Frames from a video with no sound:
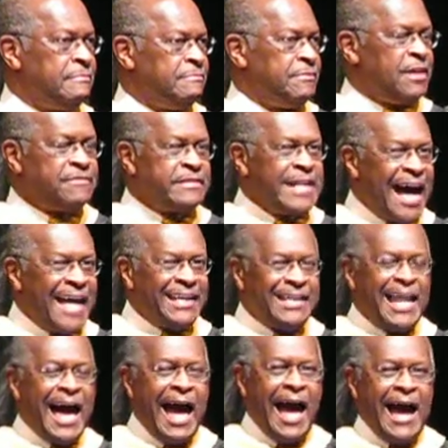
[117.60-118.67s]
does not
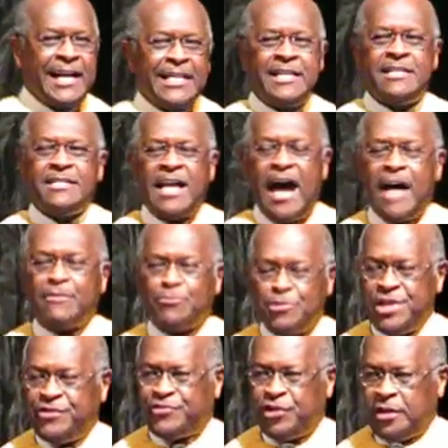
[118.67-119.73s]
lie in not
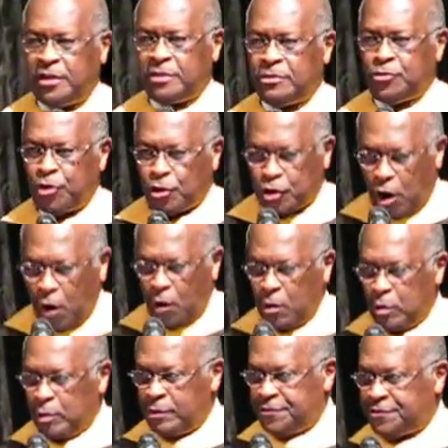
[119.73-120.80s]
reaching your
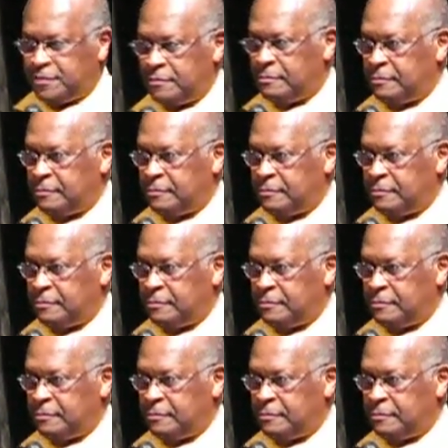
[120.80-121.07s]
goals.